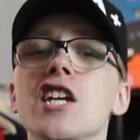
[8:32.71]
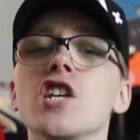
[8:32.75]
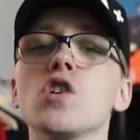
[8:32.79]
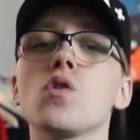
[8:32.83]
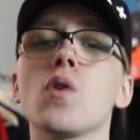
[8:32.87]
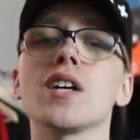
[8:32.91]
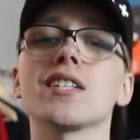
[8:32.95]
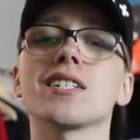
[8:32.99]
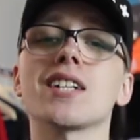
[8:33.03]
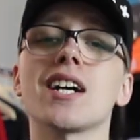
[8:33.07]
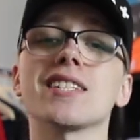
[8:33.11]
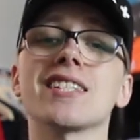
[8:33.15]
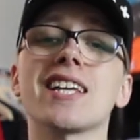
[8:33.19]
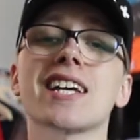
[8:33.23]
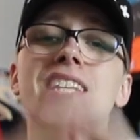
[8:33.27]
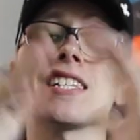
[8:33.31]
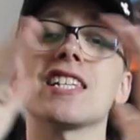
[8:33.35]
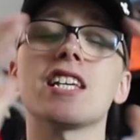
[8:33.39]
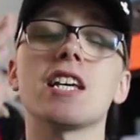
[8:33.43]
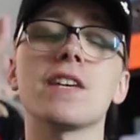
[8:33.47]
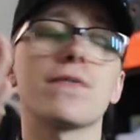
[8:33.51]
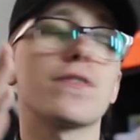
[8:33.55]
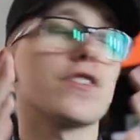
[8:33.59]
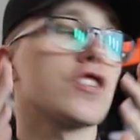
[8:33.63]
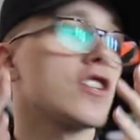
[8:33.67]
Anyways, guys, that is
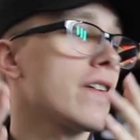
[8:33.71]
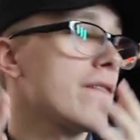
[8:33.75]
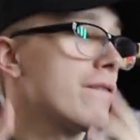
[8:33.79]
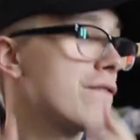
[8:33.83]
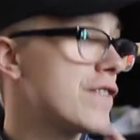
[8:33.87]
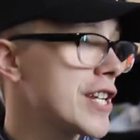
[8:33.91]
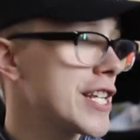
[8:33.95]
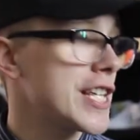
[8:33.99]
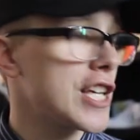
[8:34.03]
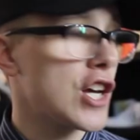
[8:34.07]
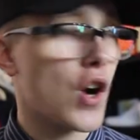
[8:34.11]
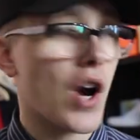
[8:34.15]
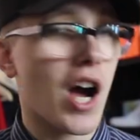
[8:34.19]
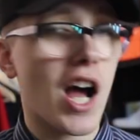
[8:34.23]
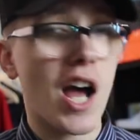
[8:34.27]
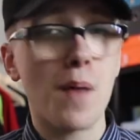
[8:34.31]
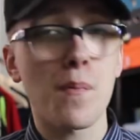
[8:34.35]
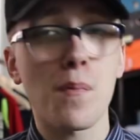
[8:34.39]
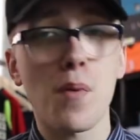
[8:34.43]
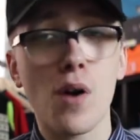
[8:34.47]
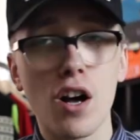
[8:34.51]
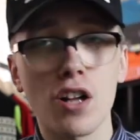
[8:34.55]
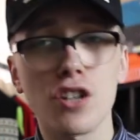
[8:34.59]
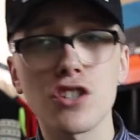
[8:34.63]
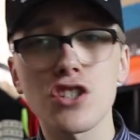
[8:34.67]
it for the video. I
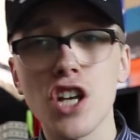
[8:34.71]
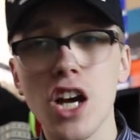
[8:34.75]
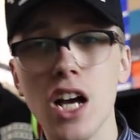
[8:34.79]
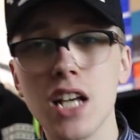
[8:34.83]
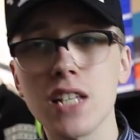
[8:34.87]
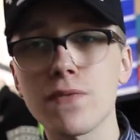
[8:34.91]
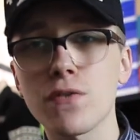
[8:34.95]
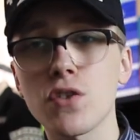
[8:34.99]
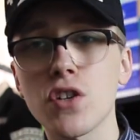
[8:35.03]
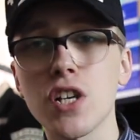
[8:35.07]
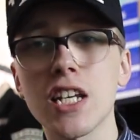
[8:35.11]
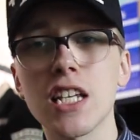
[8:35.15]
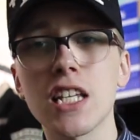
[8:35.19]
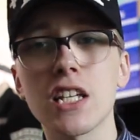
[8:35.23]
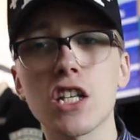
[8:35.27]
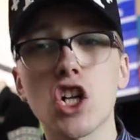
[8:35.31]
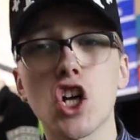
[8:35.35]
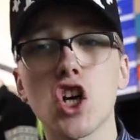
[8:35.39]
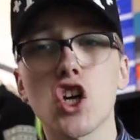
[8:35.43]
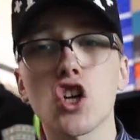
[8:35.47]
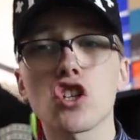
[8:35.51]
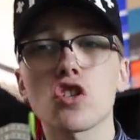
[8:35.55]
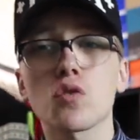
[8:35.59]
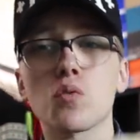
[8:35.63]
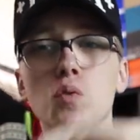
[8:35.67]
apologize for any
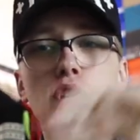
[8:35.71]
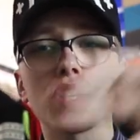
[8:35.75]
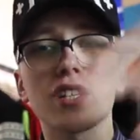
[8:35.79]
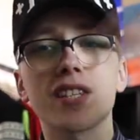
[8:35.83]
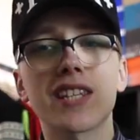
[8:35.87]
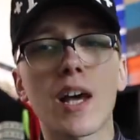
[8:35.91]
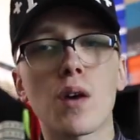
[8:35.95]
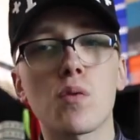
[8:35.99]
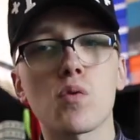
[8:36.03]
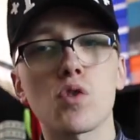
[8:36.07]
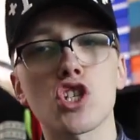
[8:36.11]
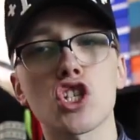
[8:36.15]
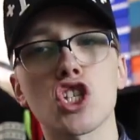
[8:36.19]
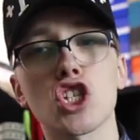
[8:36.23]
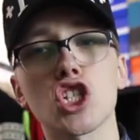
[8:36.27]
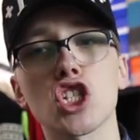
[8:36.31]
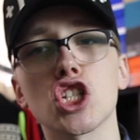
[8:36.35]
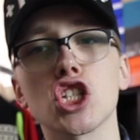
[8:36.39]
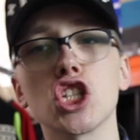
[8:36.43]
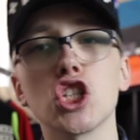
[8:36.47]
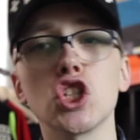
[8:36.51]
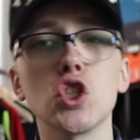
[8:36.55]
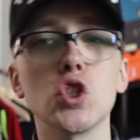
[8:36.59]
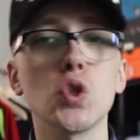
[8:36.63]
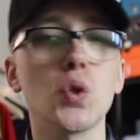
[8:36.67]
curse words that were
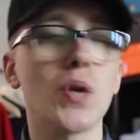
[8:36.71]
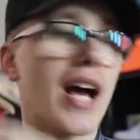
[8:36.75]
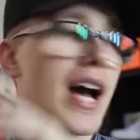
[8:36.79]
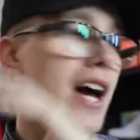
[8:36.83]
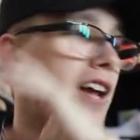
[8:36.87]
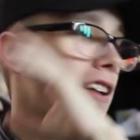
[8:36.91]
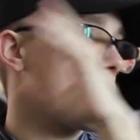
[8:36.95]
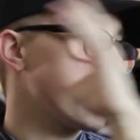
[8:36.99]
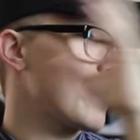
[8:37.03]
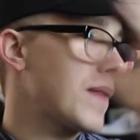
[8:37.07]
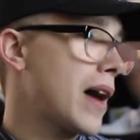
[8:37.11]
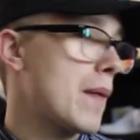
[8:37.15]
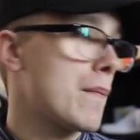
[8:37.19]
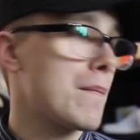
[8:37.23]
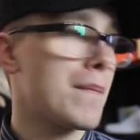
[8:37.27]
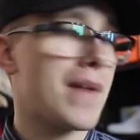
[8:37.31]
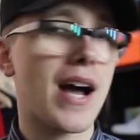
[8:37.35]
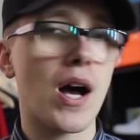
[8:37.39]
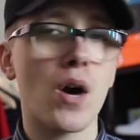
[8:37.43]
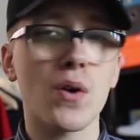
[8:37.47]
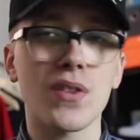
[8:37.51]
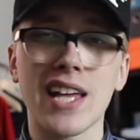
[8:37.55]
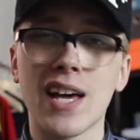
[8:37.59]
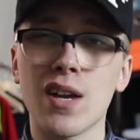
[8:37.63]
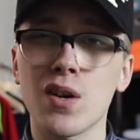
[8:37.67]
slewed out of my
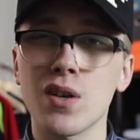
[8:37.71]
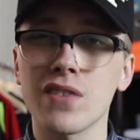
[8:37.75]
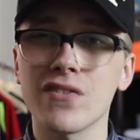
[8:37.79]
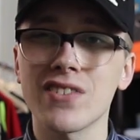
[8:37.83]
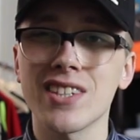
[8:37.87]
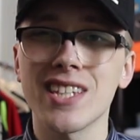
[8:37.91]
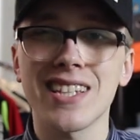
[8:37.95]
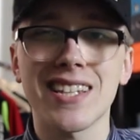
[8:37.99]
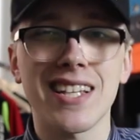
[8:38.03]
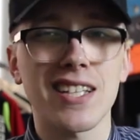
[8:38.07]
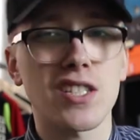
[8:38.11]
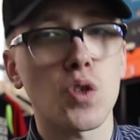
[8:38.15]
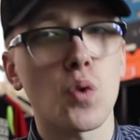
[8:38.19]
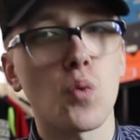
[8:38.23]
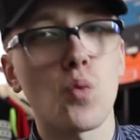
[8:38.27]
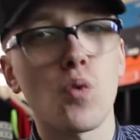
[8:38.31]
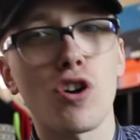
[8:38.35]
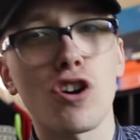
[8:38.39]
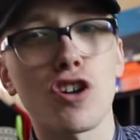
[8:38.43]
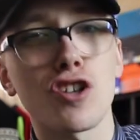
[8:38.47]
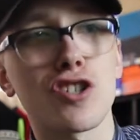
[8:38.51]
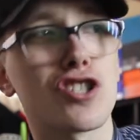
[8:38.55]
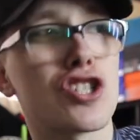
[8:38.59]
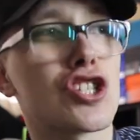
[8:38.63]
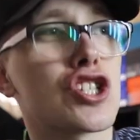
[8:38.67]
mouth. I don't even think that's a
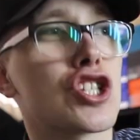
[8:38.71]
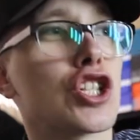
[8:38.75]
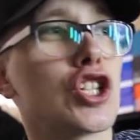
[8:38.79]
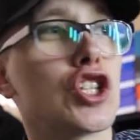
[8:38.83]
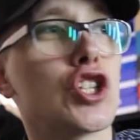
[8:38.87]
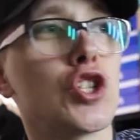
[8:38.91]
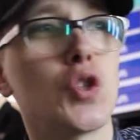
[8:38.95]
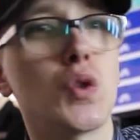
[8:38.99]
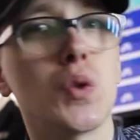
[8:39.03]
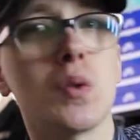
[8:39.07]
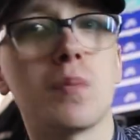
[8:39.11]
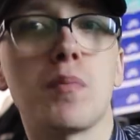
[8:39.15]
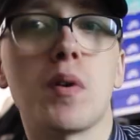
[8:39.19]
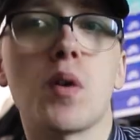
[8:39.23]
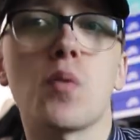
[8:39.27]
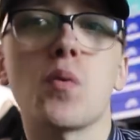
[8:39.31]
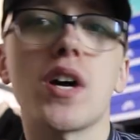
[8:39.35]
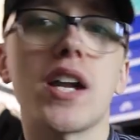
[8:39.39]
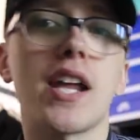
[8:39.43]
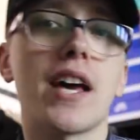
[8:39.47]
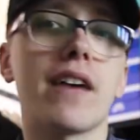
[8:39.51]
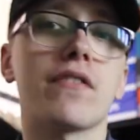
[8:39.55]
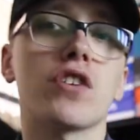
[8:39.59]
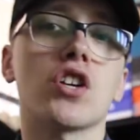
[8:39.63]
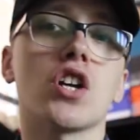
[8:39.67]
word, slewed, but
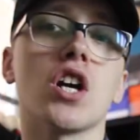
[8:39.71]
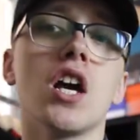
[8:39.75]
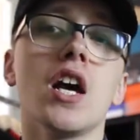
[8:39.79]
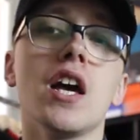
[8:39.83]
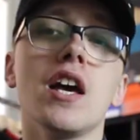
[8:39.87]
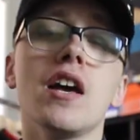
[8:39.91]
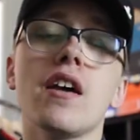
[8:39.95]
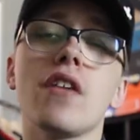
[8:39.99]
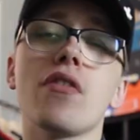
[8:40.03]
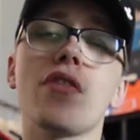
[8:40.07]
whatever.